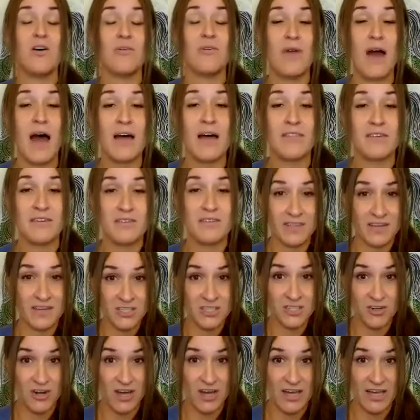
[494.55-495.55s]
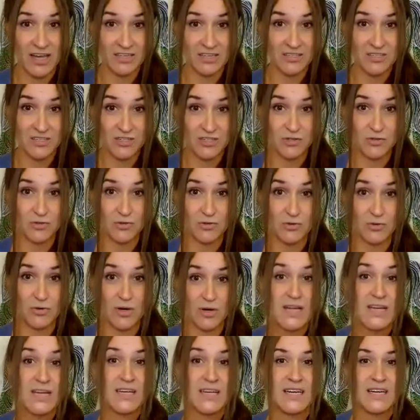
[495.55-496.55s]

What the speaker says: rather than trying to